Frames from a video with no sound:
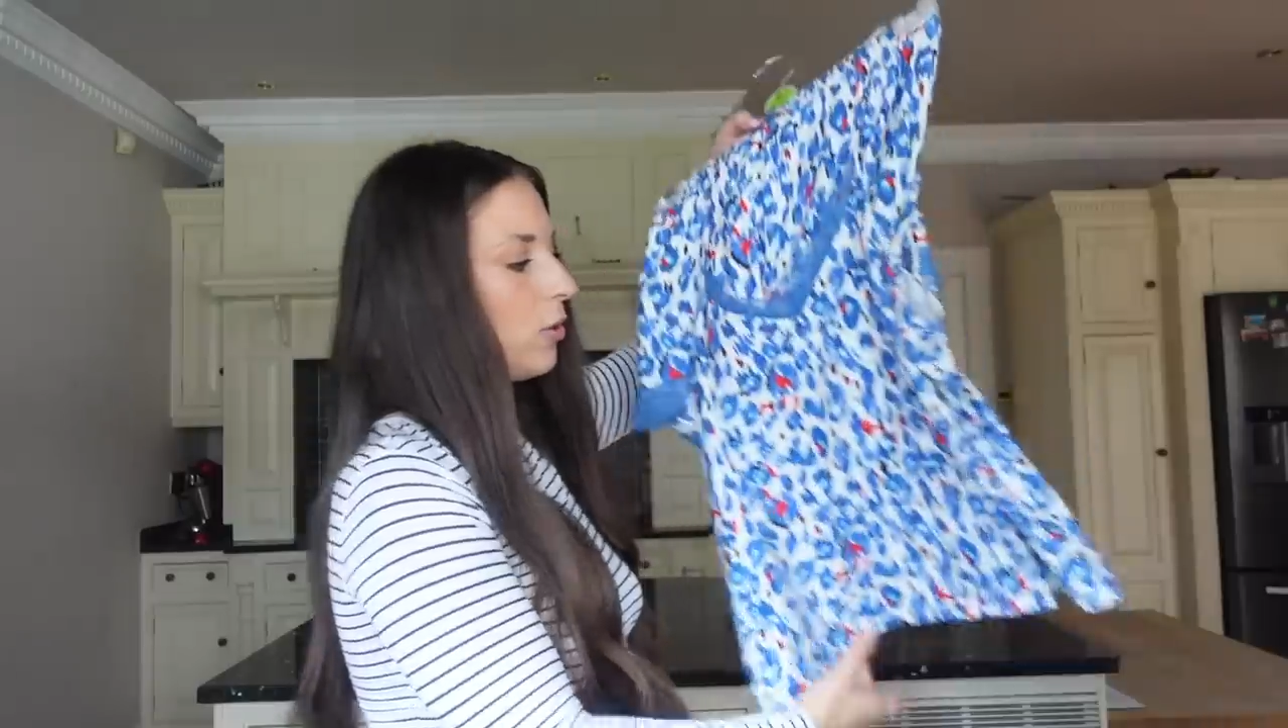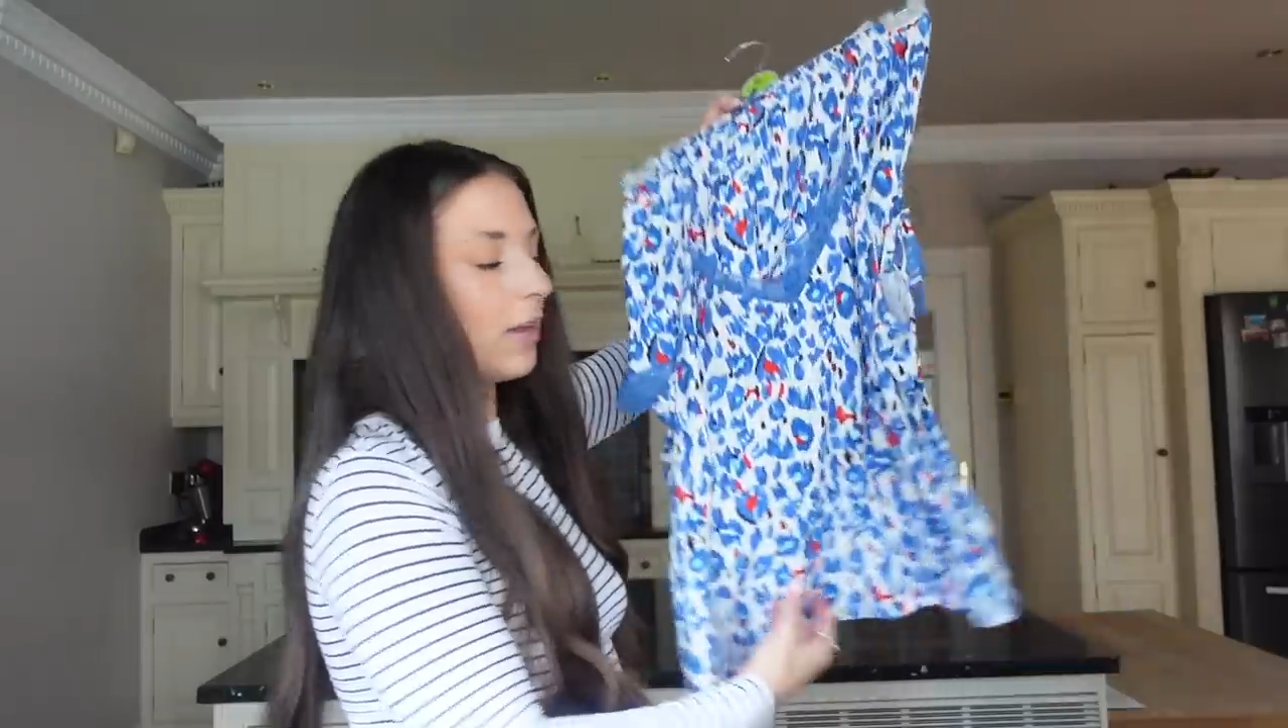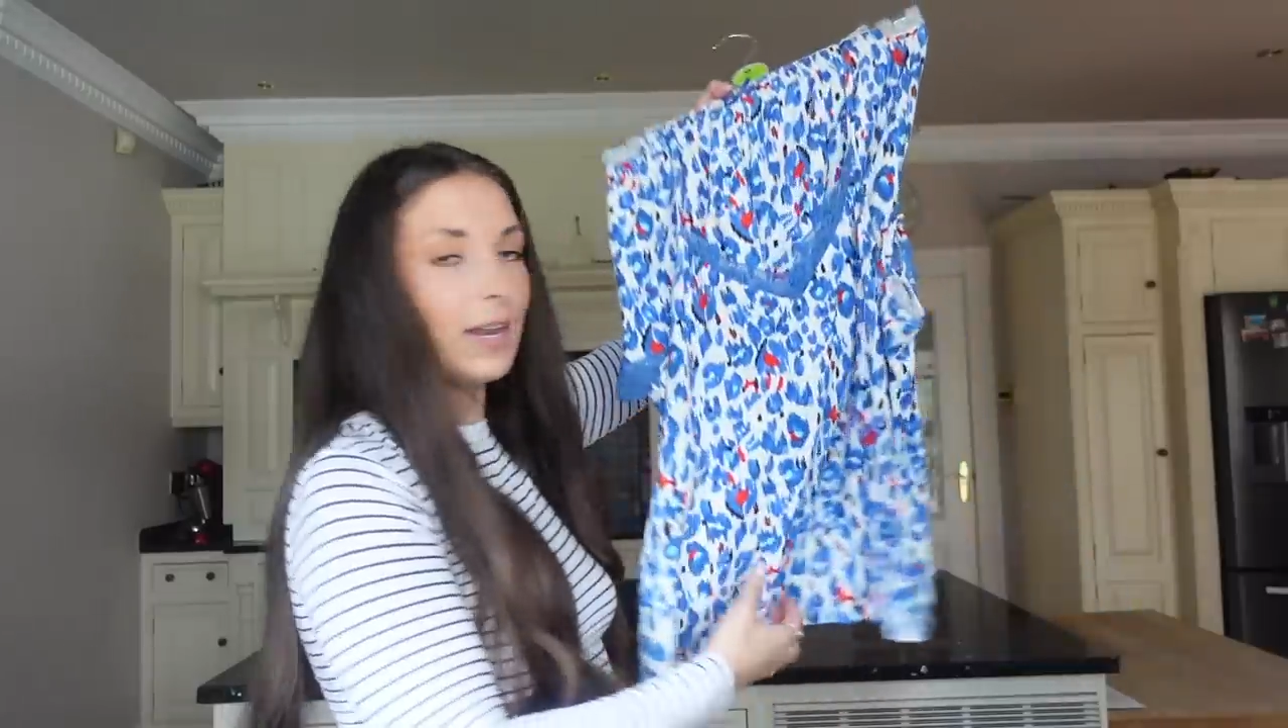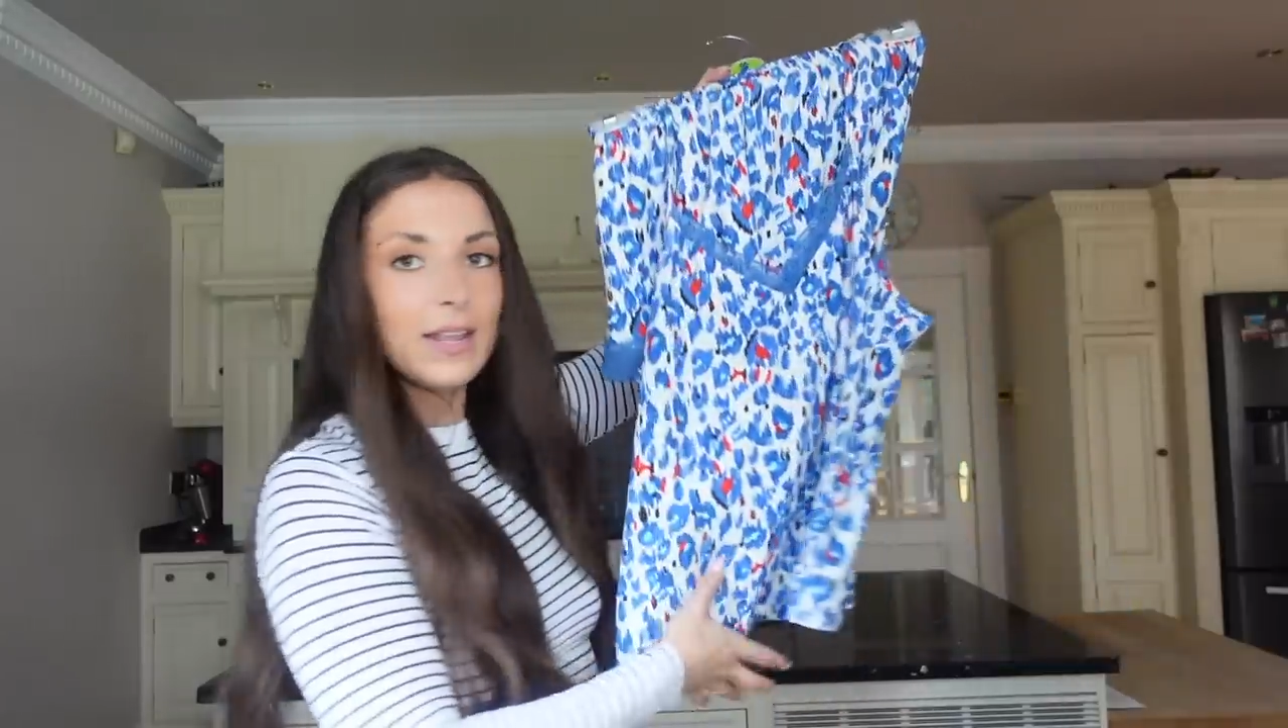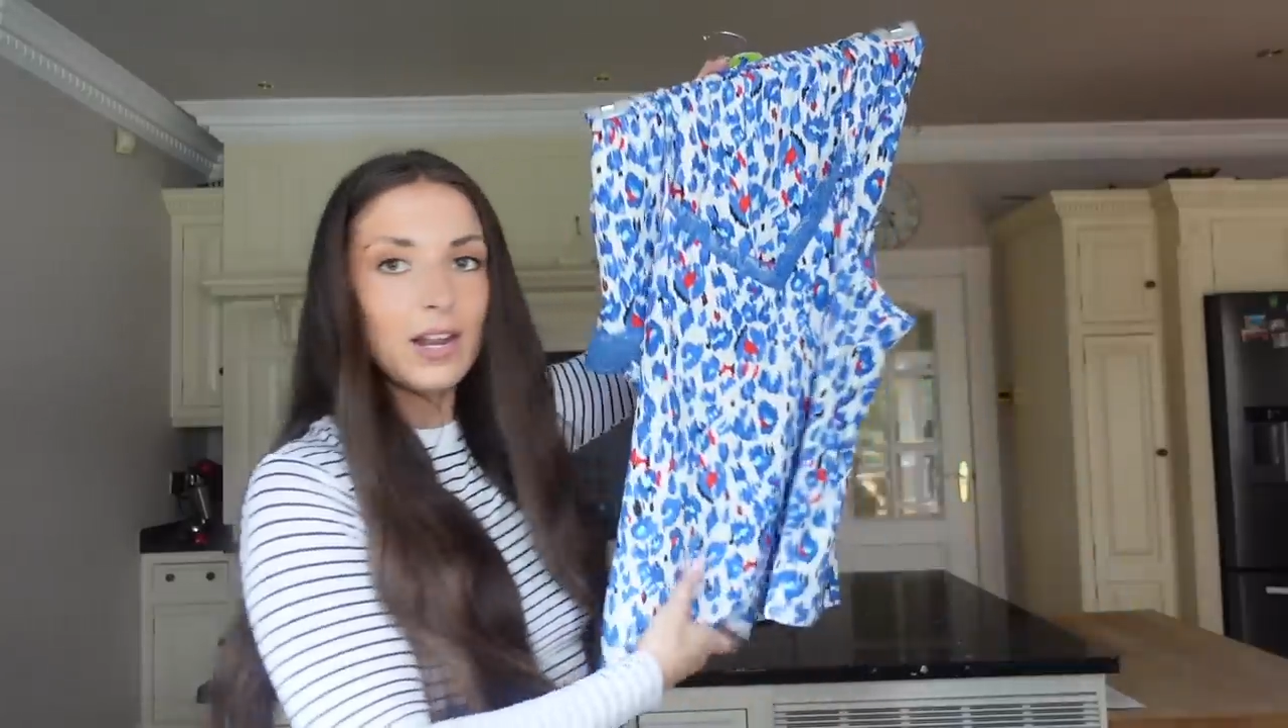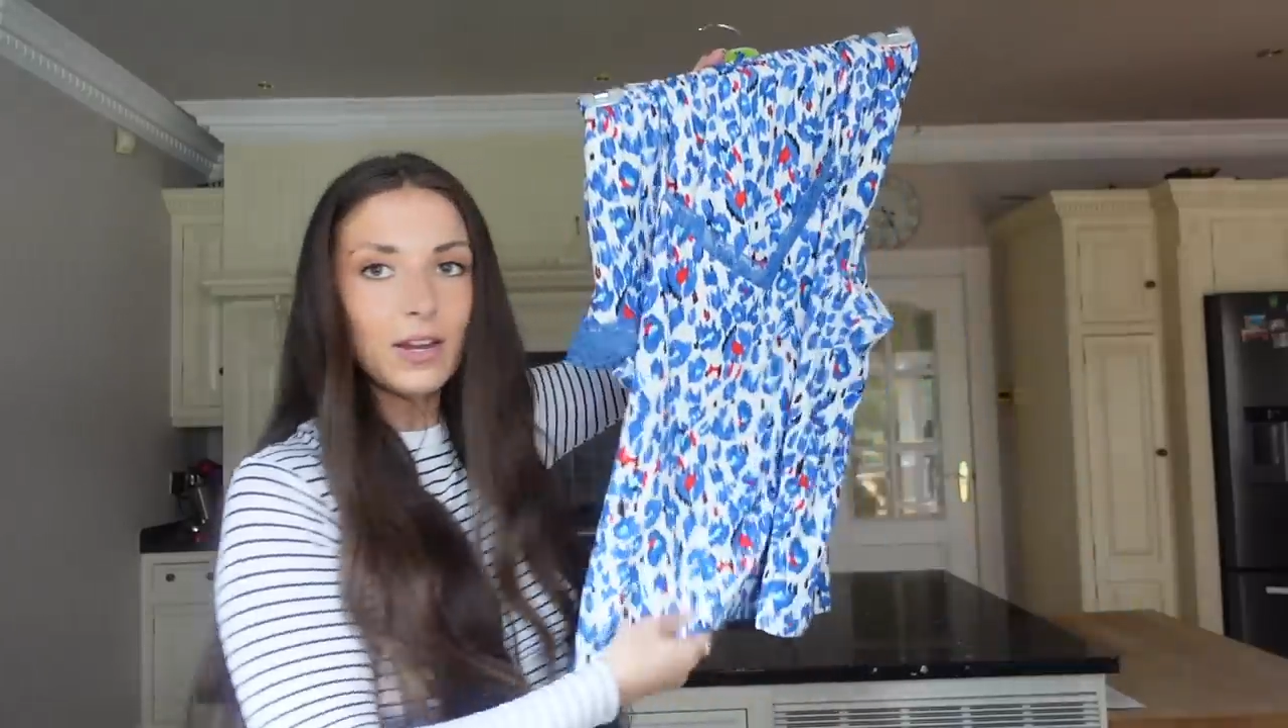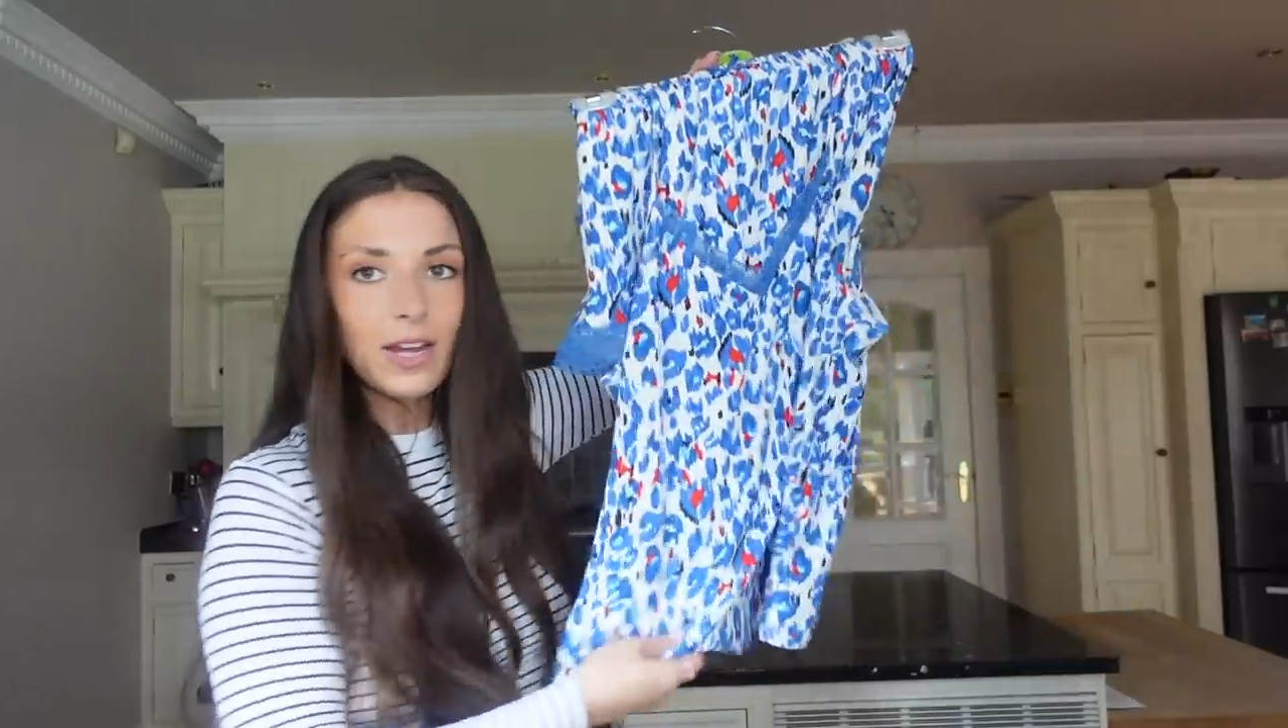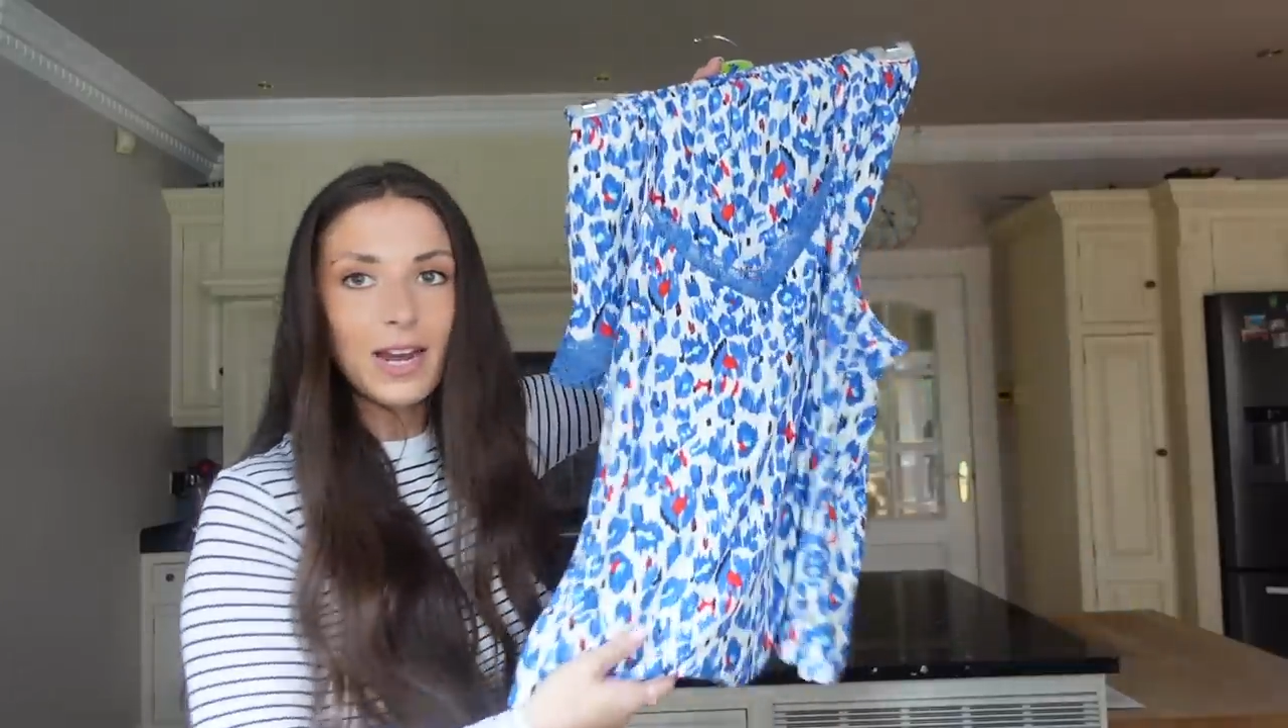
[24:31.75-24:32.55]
like they're like